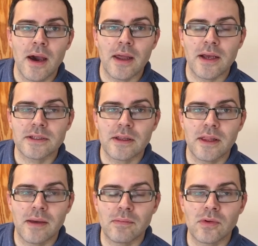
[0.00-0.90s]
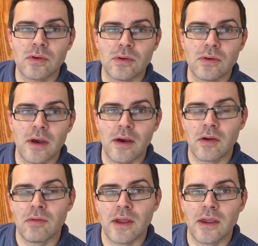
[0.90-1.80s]
and asking them to
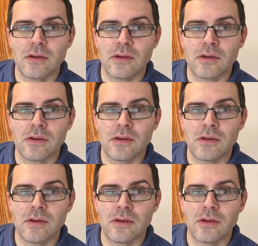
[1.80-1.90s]
agree